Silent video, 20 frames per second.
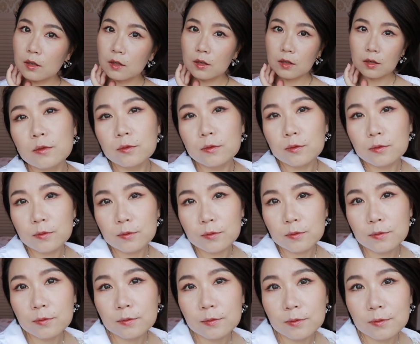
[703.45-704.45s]

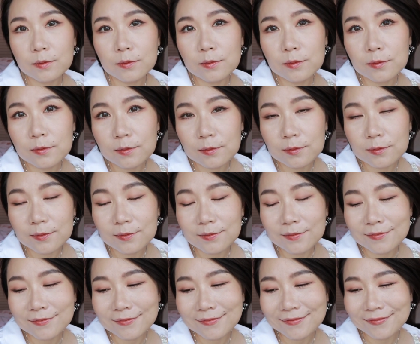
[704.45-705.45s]
lazy, and
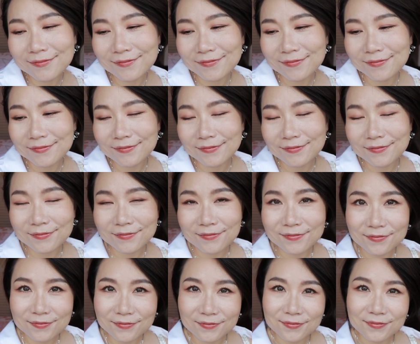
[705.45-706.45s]
make your lip
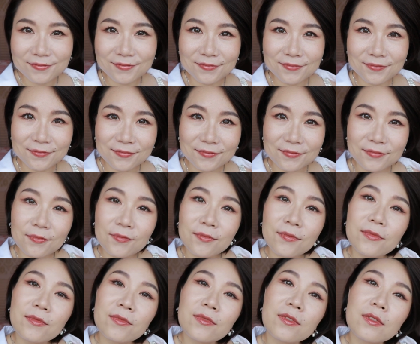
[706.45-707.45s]
very
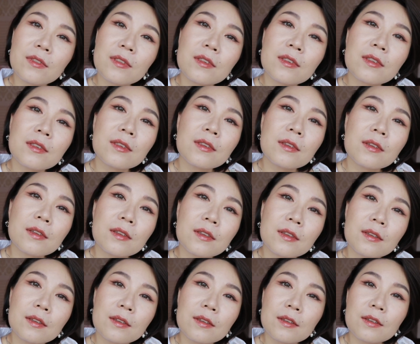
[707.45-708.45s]
dewy and
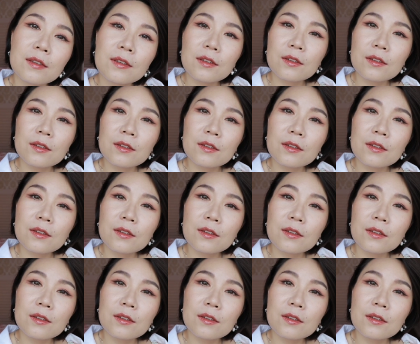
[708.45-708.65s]
kissable.